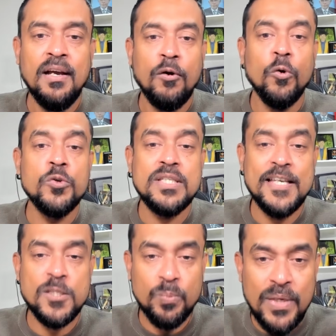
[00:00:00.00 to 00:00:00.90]

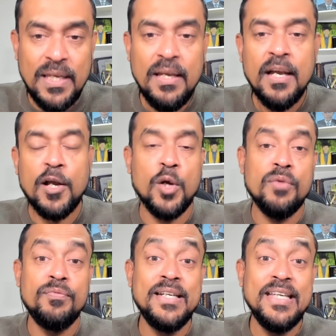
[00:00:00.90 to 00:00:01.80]
OCSP, kind
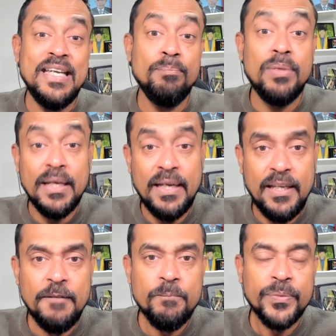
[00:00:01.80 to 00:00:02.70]
of deep
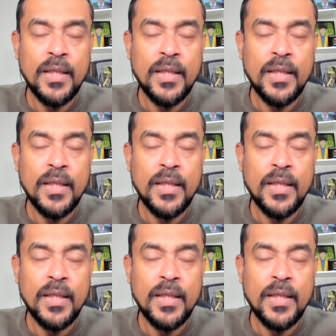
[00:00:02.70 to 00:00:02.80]
learning